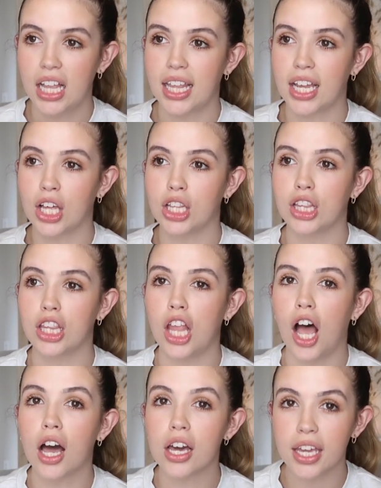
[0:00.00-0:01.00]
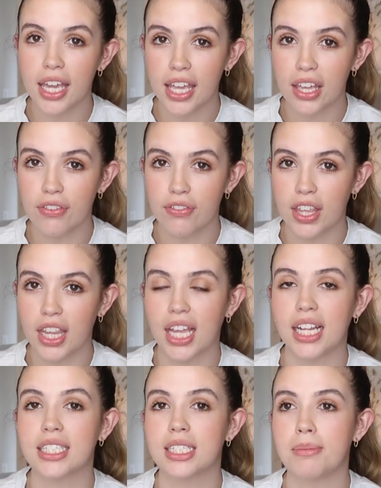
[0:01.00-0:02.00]
like a longing
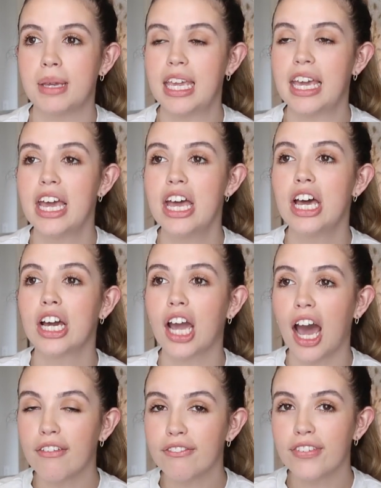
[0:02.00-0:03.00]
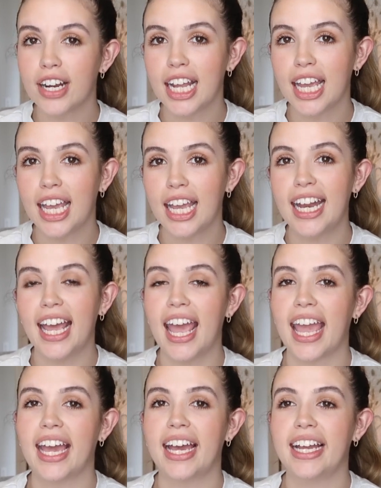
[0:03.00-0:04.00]
feeling to be comforted,
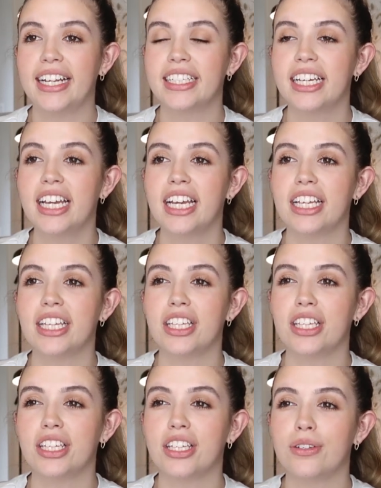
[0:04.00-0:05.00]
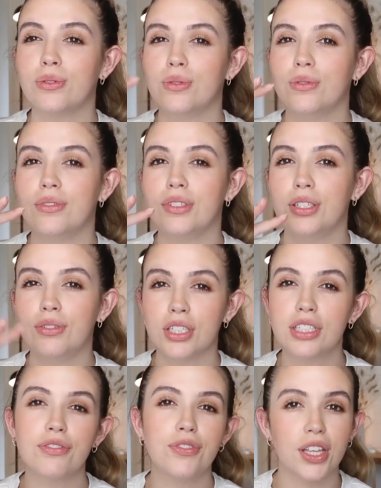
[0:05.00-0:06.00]
and you
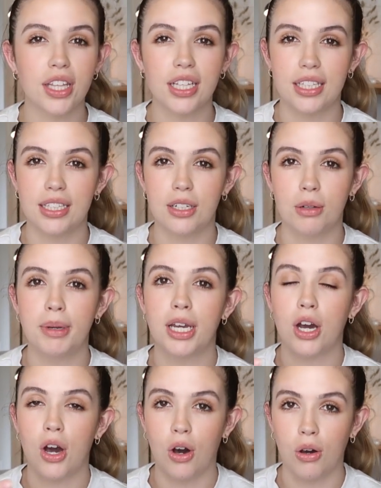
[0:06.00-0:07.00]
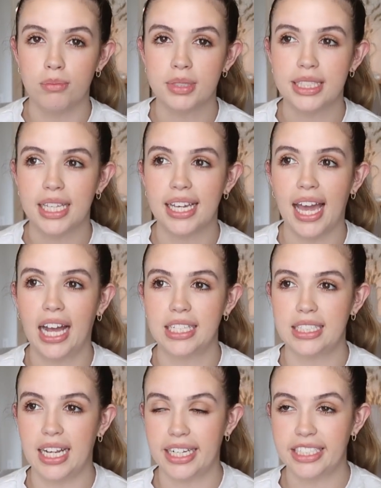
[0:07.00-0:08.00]
just feel a little bit homesick
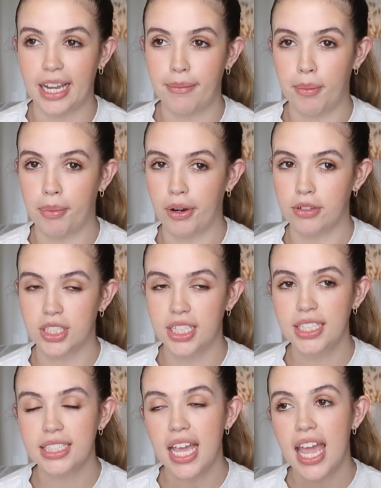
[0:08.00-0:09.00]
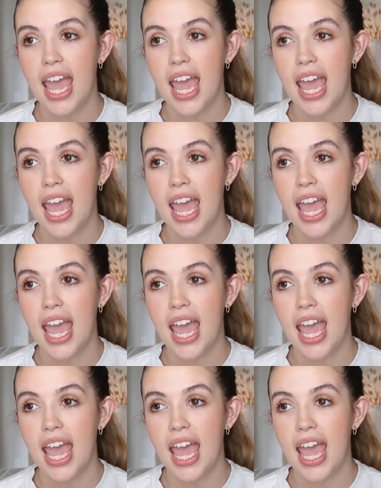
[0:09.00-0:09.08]
as nighttime approaches.